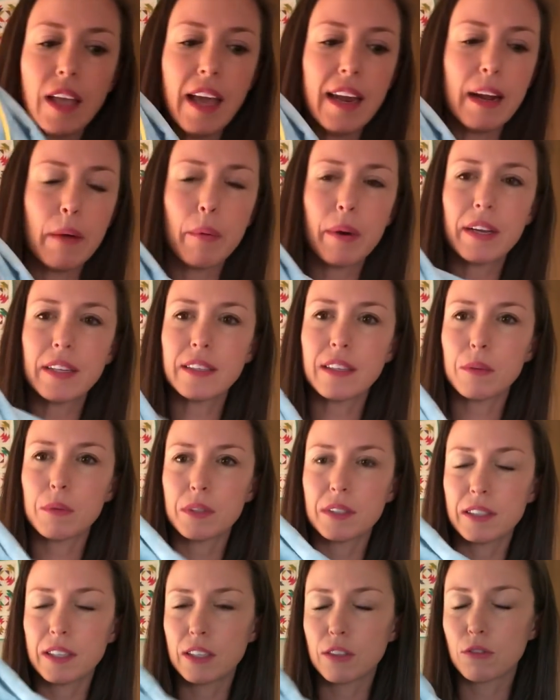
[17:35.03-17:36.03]
And I want to say there
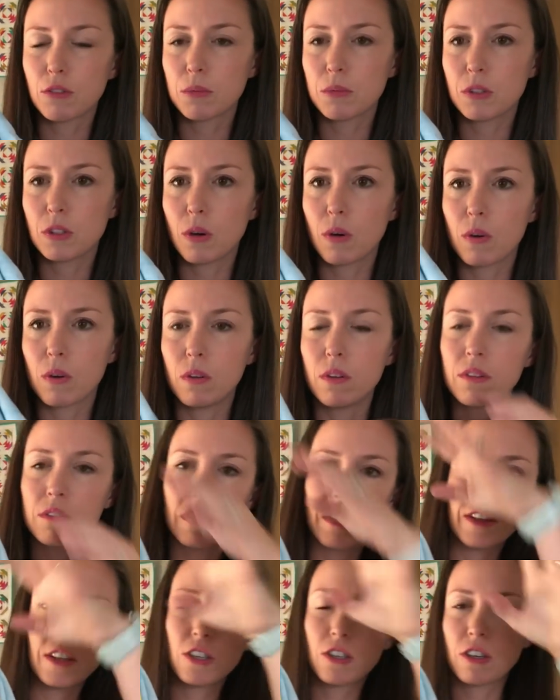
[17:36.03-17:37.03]
were six rooms total
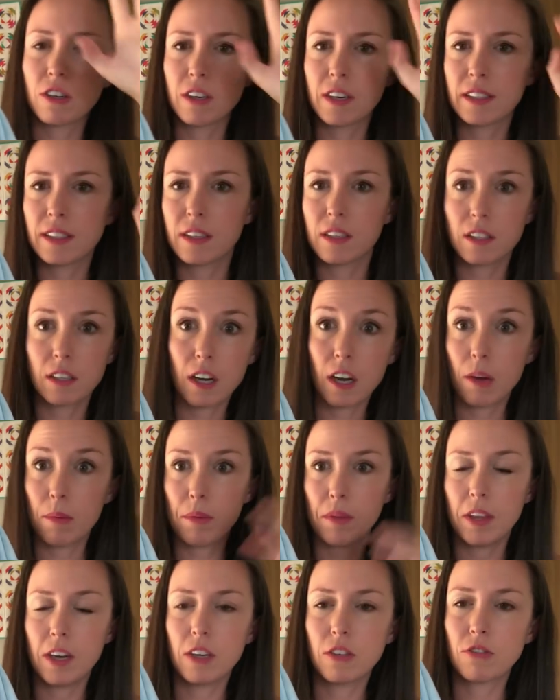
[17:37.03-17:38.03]
and then the turrets at the
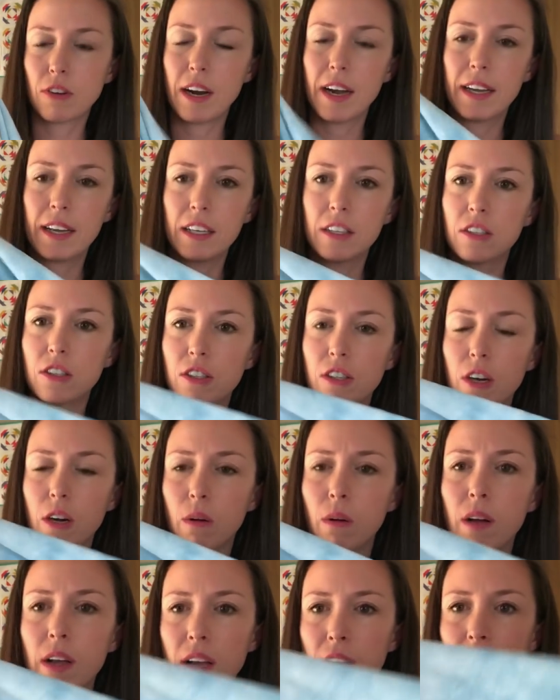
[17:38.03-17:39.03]
top and then a dragon.
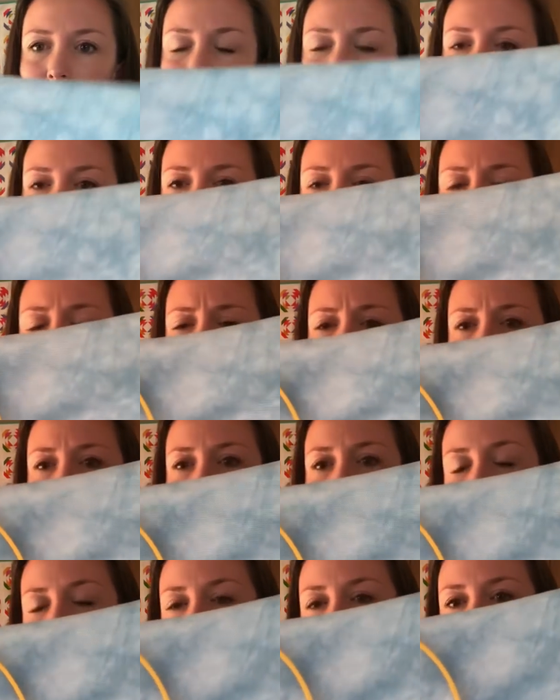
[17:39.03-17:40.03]
So I,
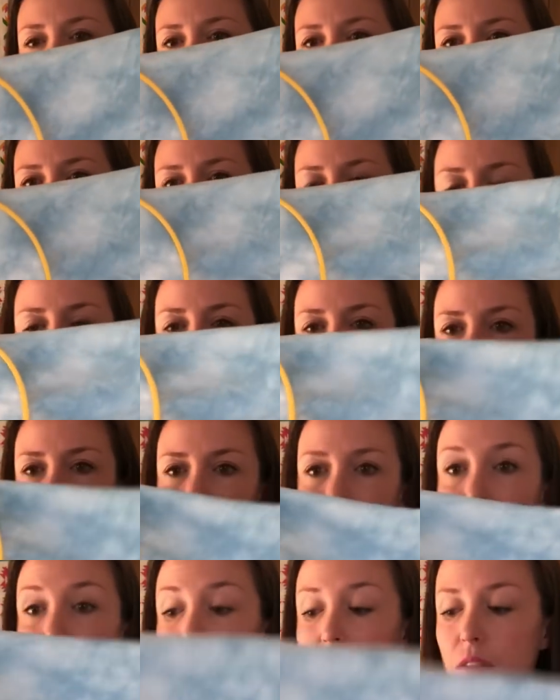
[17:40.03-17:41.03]
should be, I'm going to finish it
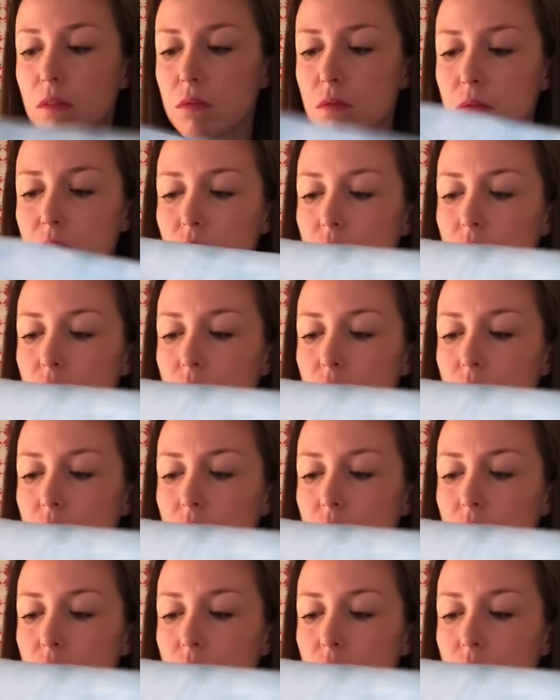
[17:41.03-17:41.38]
this year.